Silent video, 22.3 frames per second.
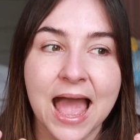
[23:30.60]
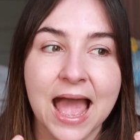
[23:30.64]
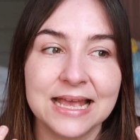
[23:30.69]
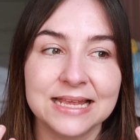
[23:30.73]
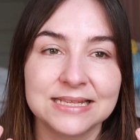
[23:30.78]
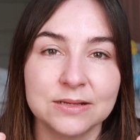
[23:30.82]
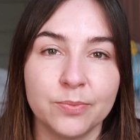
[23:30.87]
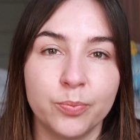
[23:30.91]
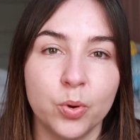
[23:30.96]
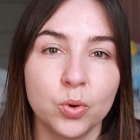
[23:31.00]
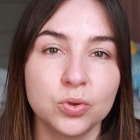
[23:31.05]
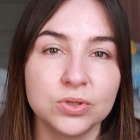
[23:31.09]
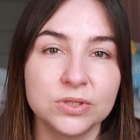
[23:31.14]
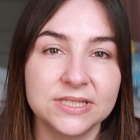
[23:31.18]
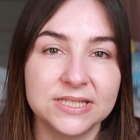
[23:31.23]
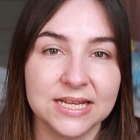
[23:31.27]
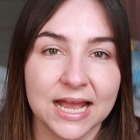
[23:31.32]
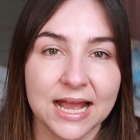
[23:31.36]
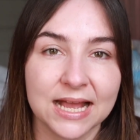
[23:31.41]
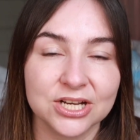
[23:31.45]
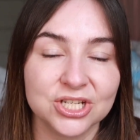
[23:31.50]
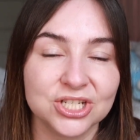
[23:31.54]
as opposed
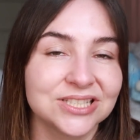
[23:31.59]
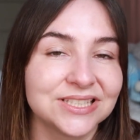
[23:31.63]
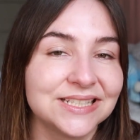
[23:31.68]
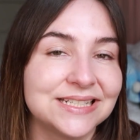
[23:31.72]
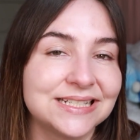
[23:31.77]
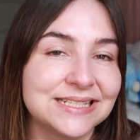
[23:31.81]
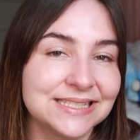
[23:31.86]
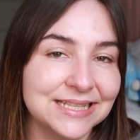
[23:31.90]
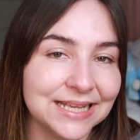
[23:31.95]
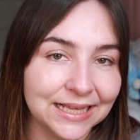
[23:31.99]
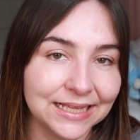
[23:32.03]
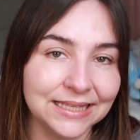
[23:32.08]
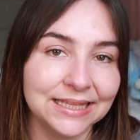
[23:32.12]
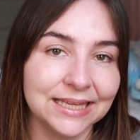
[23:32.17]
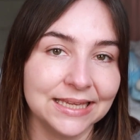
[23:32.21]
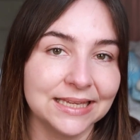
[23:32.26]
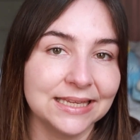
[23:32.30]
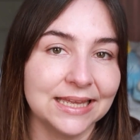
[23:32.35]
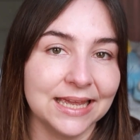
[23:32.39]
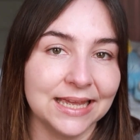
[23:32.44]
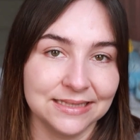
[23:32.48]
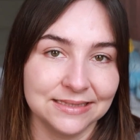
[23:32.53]
to actually
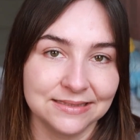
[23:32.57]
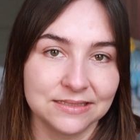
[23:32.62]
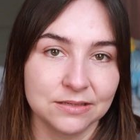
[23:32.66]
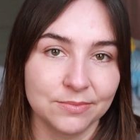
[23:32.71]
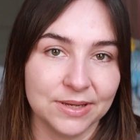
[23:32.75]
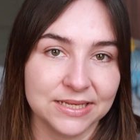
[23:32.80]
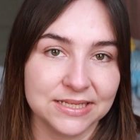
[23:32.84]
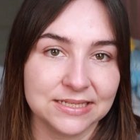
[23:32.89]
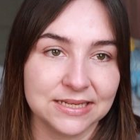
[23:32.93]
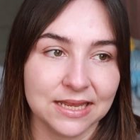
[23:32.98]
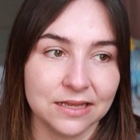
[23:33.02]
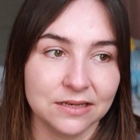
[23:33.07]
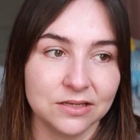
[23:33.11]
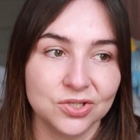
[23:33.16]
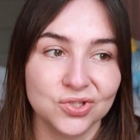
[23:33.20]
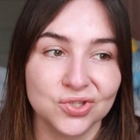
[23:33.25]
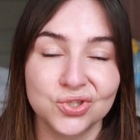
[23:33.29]
sinking into my skin.